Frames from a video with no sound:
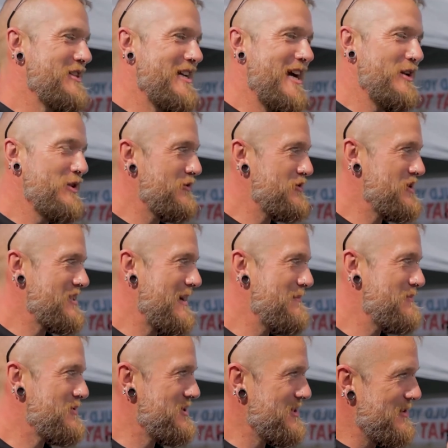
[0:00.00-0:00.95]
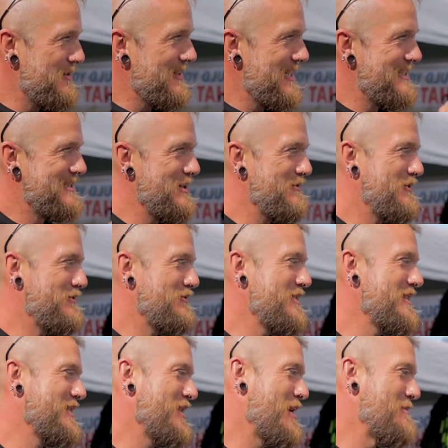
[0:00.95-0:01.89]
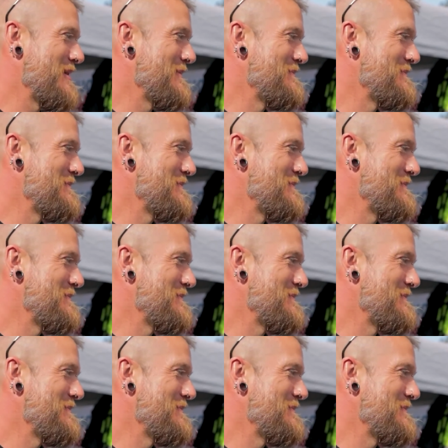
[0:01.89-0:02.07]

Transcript: to get enough stamps to go and get yourself a free cob?